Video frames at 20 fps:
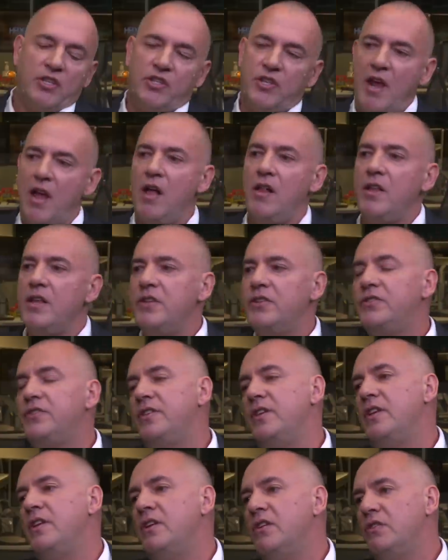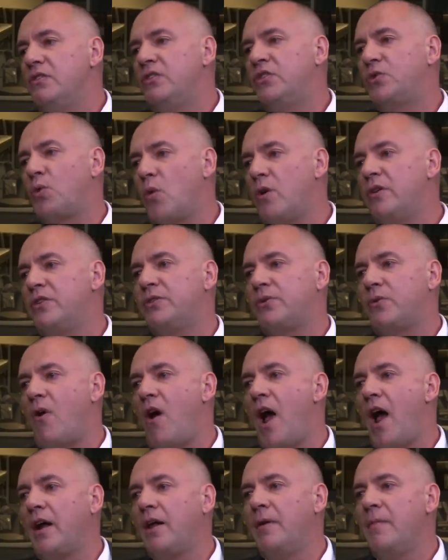shale is the source
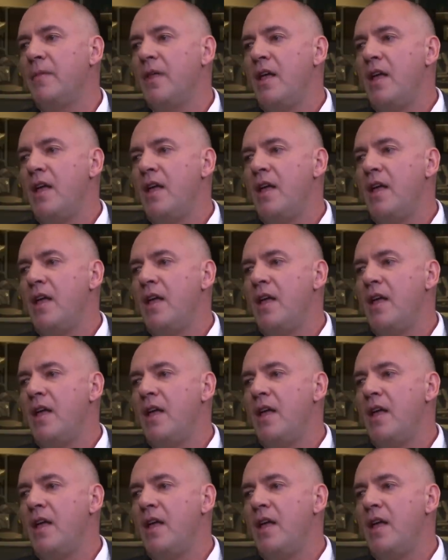rock,